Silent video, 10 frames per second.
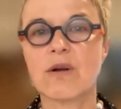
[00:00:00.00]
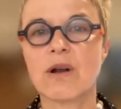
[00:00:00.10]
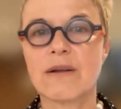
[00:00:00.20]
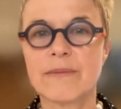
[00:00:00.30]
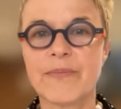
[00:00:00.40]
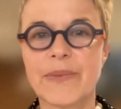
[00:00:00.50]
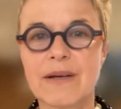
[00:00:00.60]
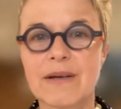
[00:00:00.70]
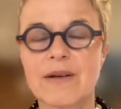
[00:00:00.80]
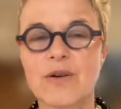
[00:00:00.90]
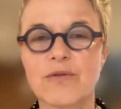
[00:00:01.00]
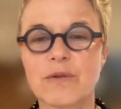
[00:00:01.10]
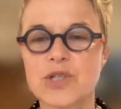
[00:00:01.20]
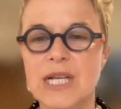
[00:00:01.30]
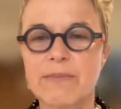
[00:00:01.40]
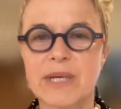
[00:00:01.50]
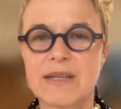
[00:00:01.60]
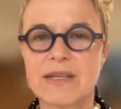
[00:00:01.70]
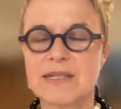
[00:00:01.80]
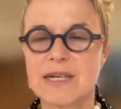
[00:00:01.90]
all from
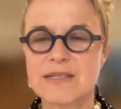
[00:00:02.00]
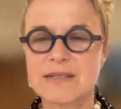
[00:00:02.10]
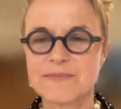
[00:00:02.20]
sleeping these days.